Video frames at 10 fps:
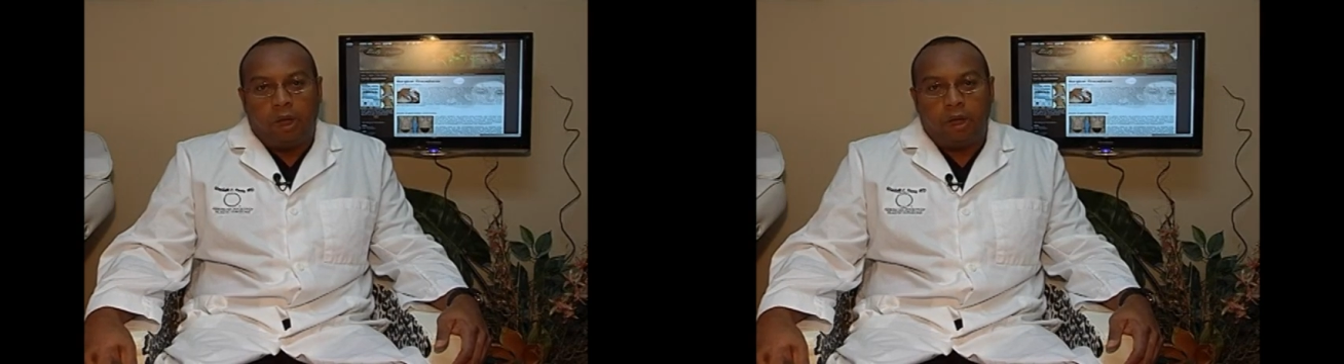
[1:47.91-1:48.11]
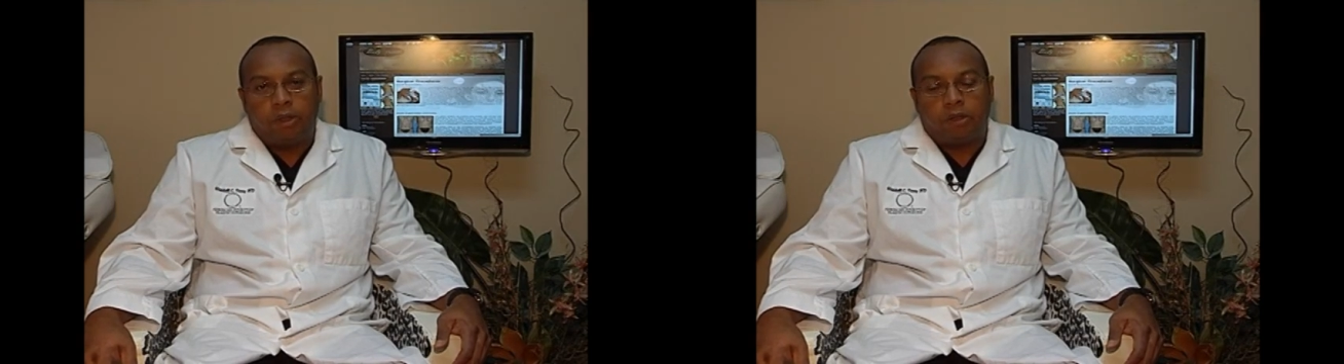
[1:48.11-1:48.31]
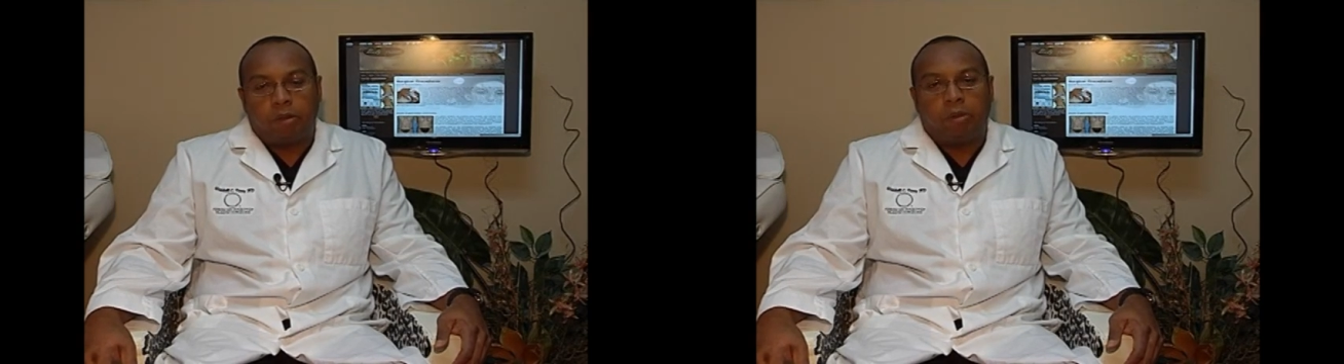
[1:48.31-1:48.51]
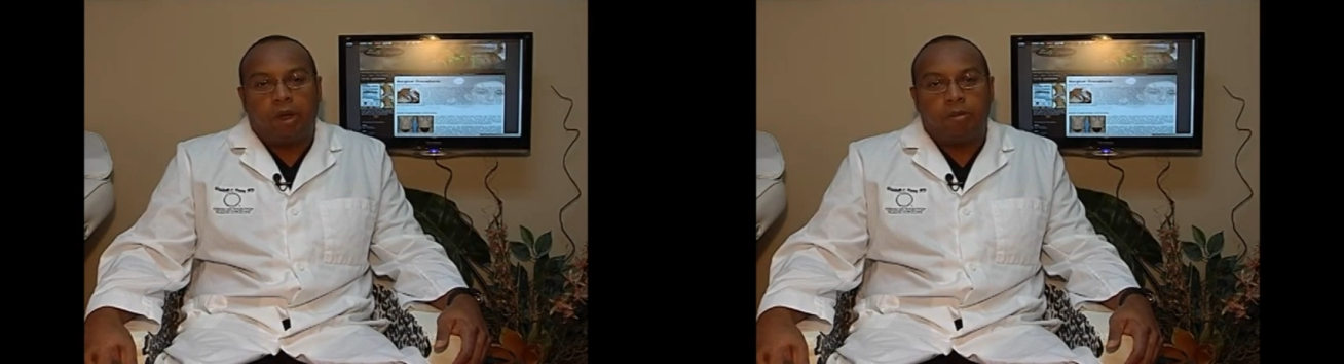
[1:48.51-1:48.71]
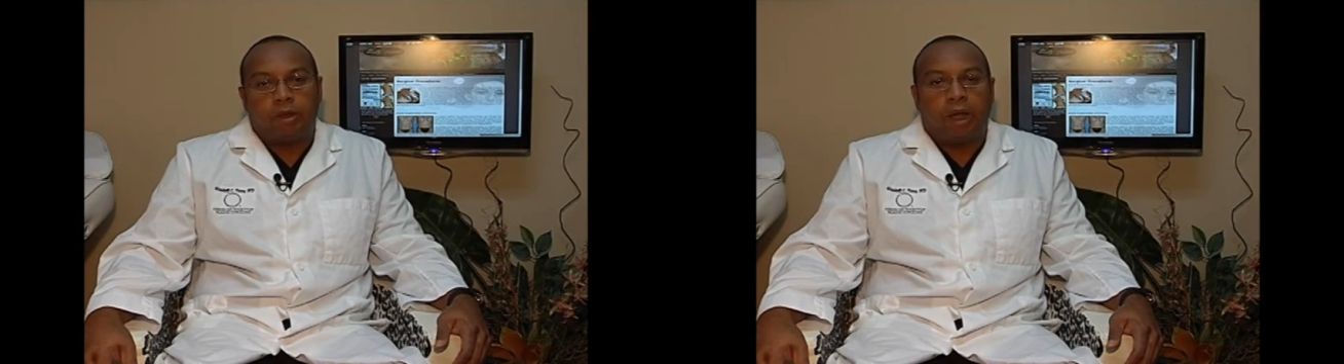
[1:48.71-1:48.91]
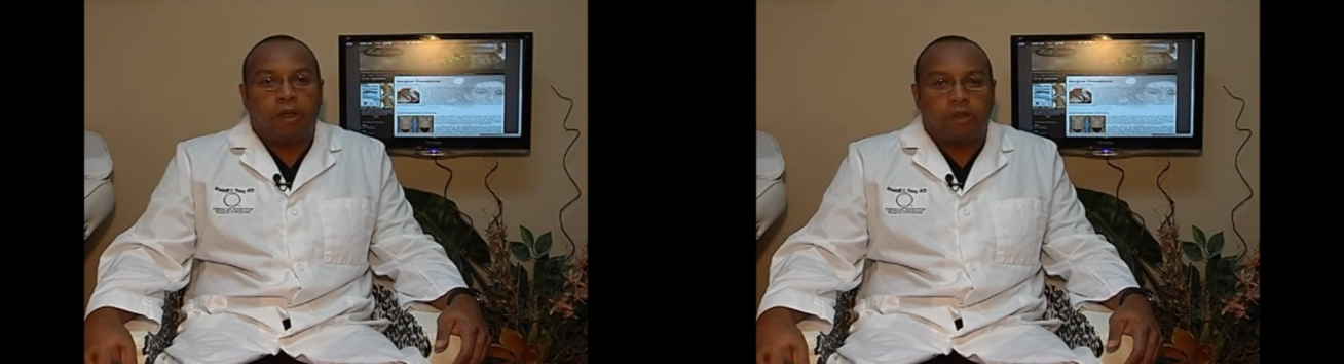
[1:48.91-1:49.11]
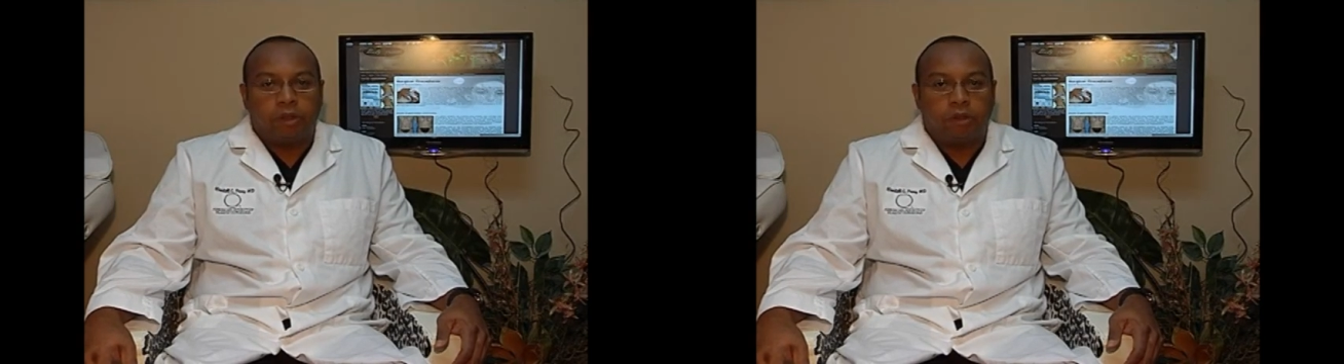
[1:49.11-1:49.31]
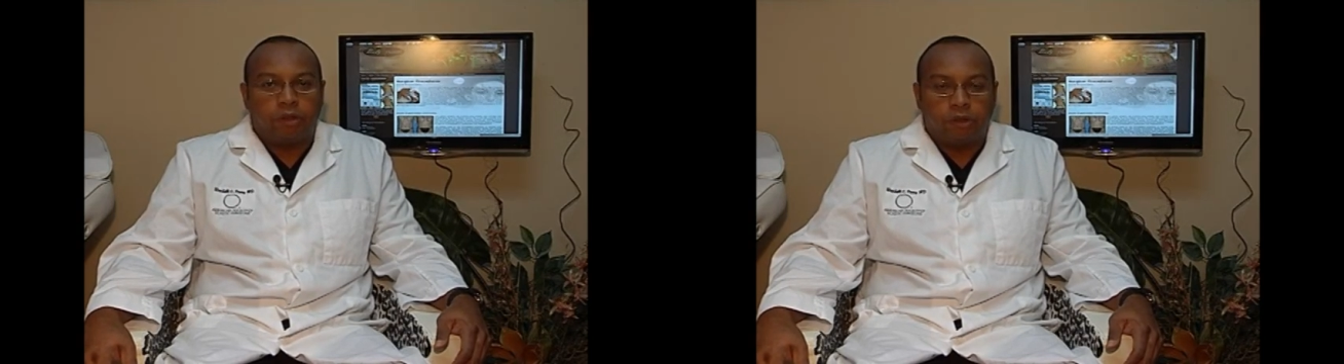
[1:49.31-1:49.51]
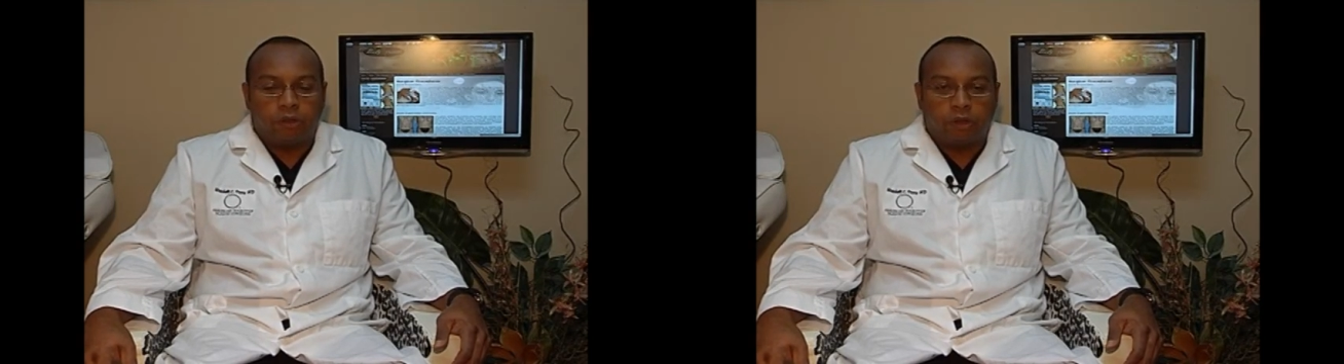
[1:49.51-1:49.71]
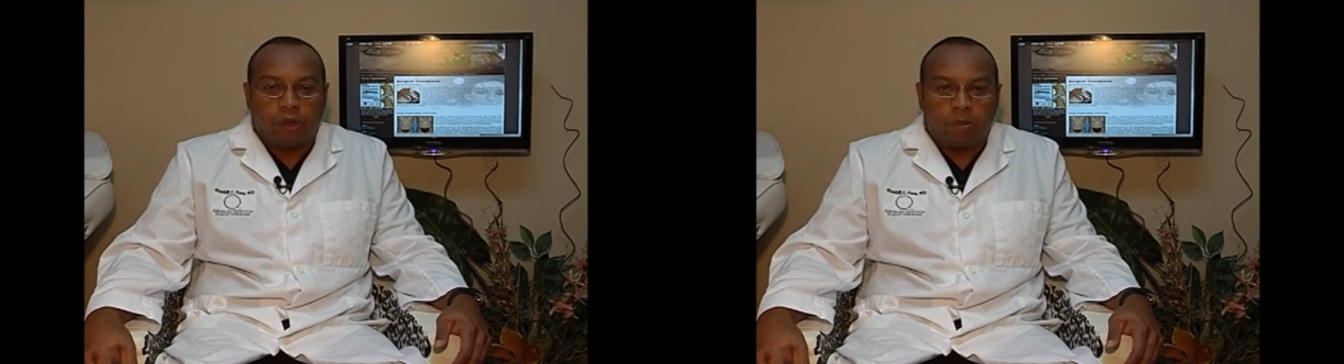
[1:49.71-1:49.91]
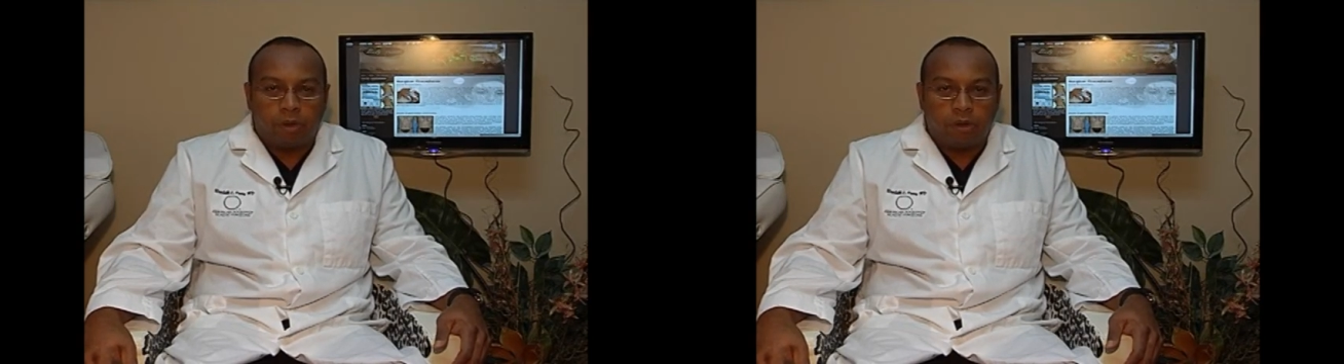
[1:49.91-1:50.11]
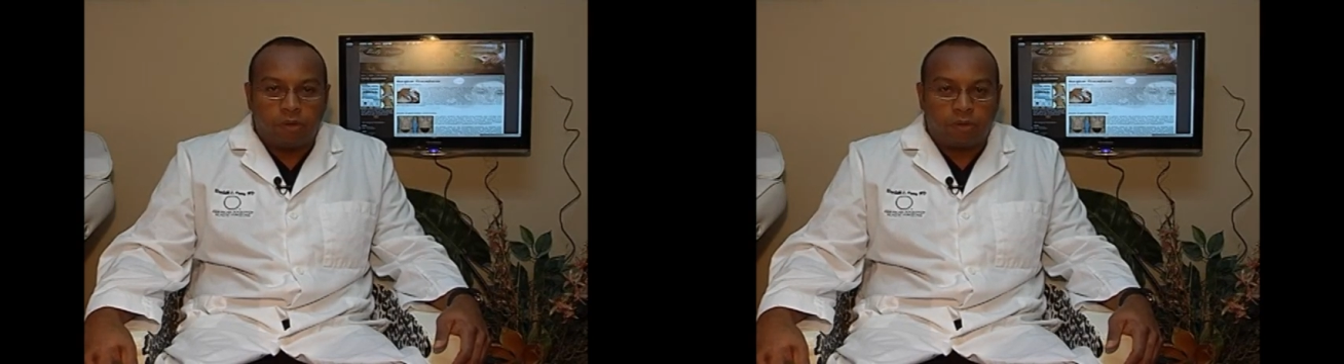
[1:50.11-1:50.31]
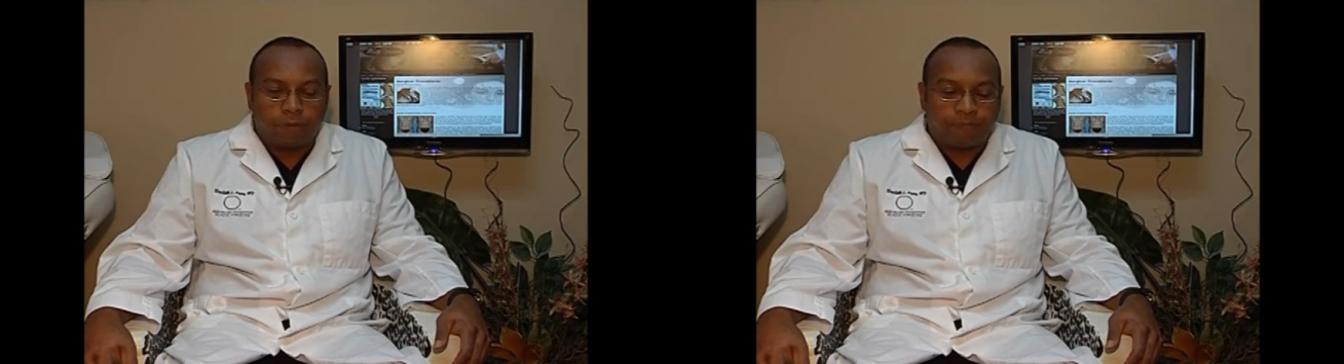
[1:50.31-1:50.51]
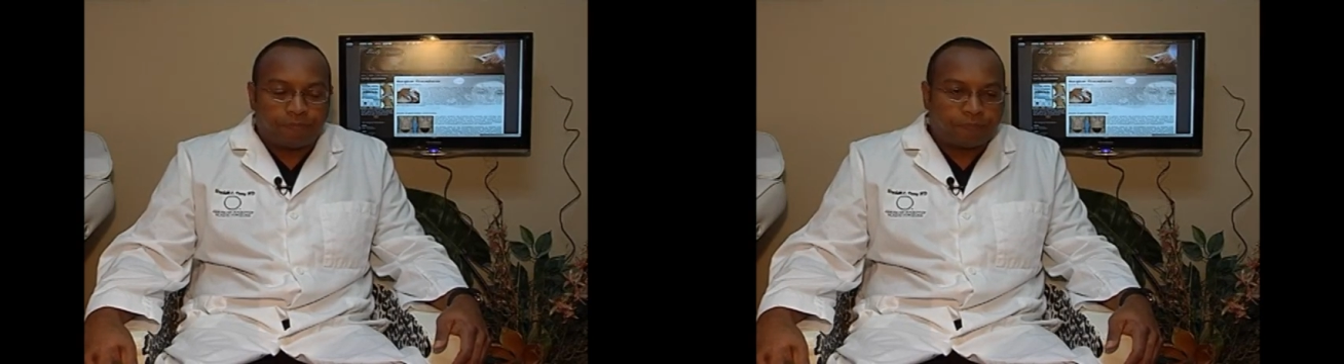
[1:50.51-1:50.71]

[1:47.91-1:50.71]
And then sometimes the axillary incision can be used.